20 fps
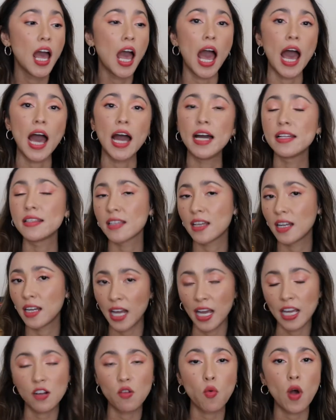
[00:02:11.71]
and
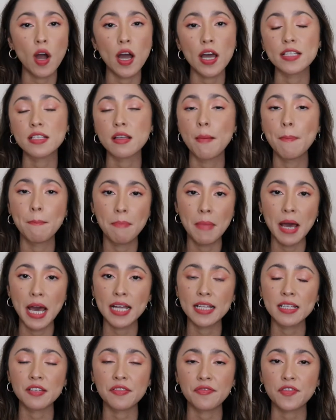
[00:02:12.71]
likewise
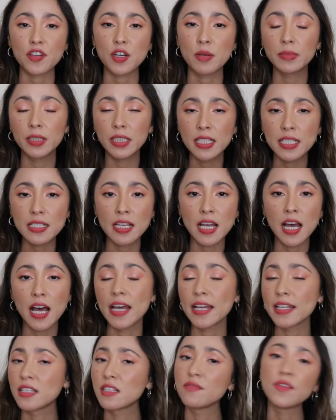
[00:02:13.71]
matte from Lisa,
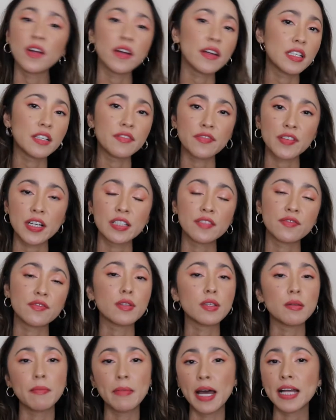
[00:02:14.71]
it's very different from
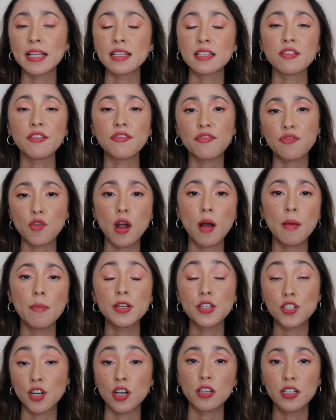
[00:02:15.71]
the mattes from
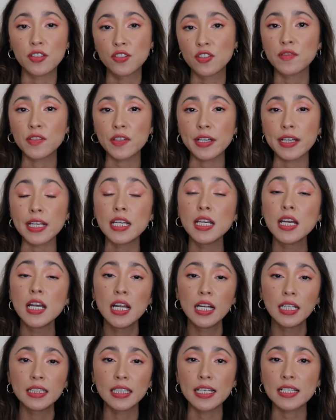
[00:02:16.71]
Charlotte Tilbury.
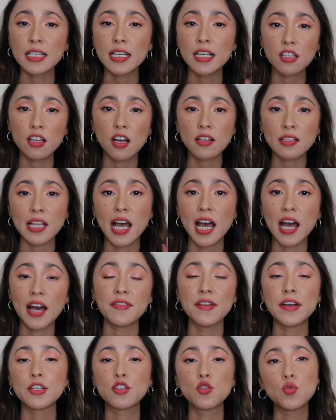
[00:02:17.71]
Lisa does
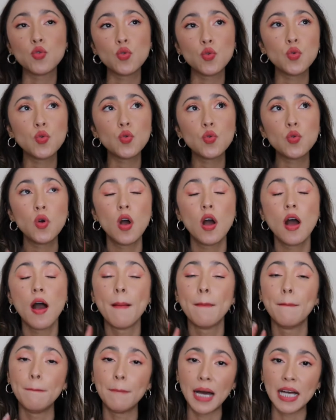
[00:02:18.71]
have two
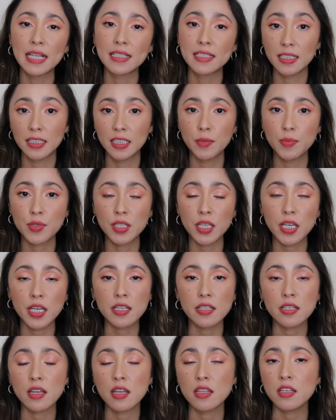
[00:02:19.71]
matte
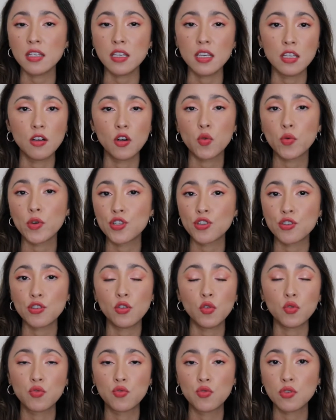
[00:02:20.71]
lipsticks. The
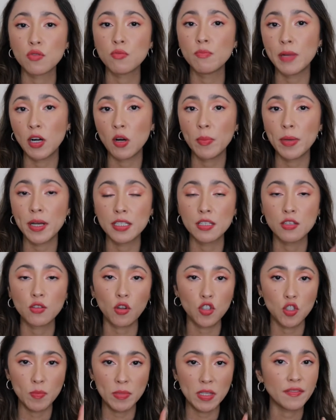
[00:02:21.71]
original True Velvets is
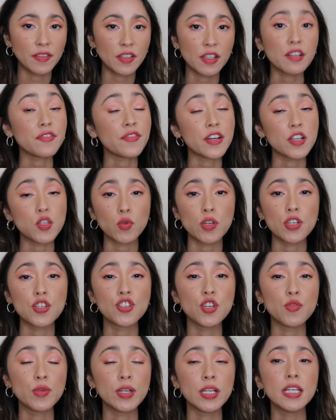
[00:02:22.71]
going to be the very first one
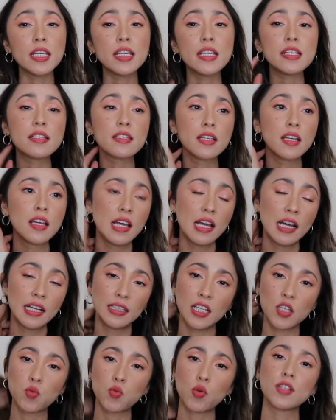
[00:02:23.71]
she released.
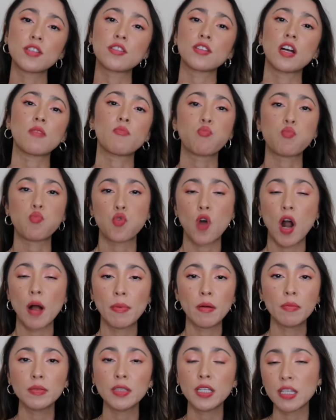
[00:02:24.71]
These ones are
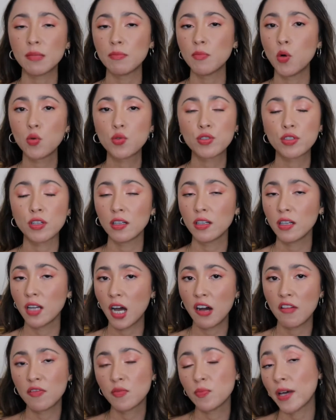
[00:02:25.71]
probably the most
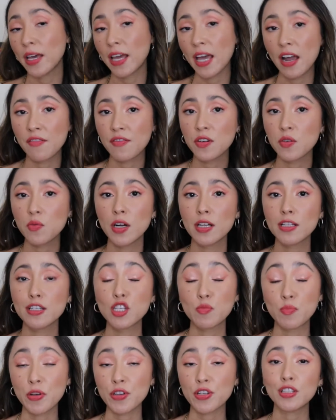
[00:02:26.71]
loved by everyone,
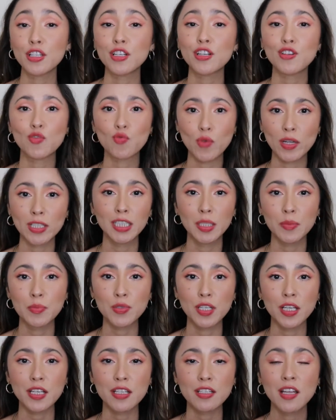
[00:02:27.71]
especially her red
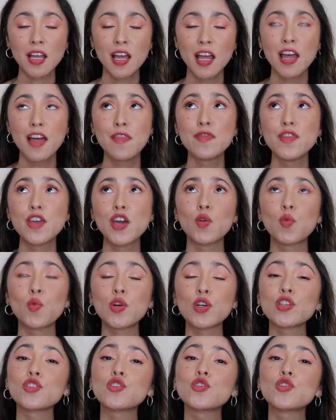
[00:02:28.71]
lipsticks. They
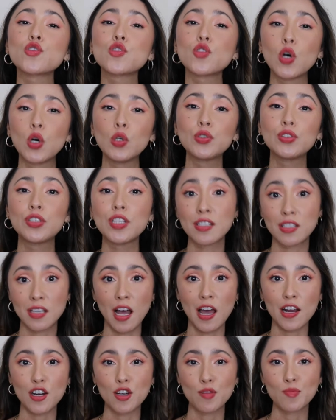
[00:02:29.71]
were so
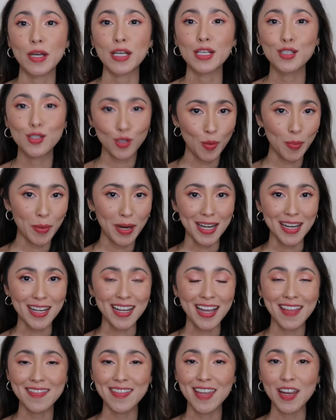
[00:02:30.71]
desired by so many
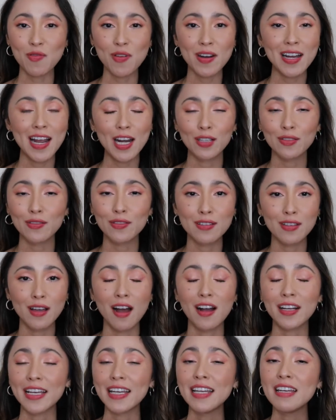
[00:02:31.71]
and they ran out of
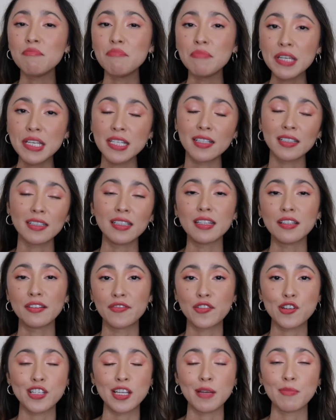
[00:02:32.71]
stock immediately the
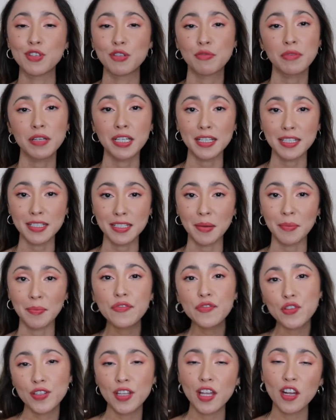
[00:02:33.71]
first time she released them.
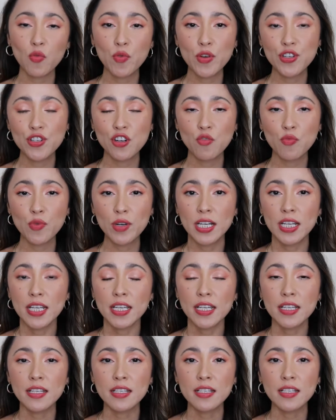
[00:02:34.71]
After that original
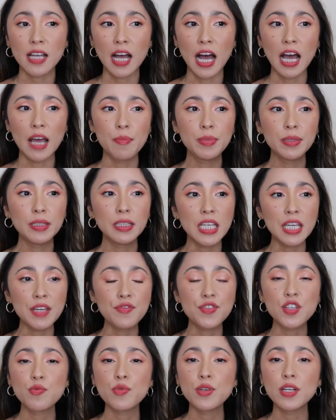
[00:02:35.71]
release, I believe
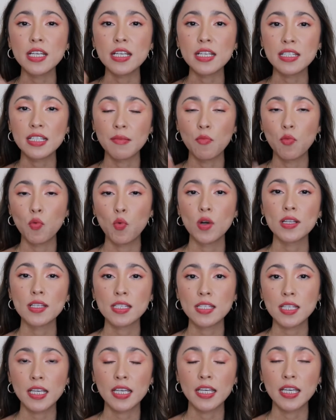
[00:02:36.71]
she released them
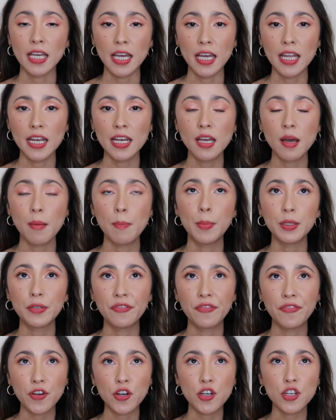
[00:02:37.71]
once again, but
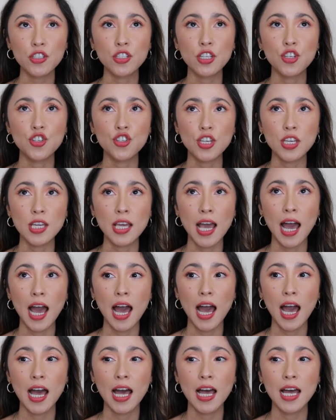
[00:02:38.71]
first she
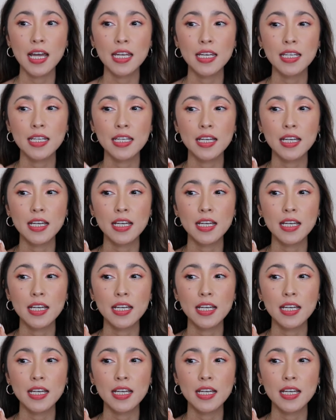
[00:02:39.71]
had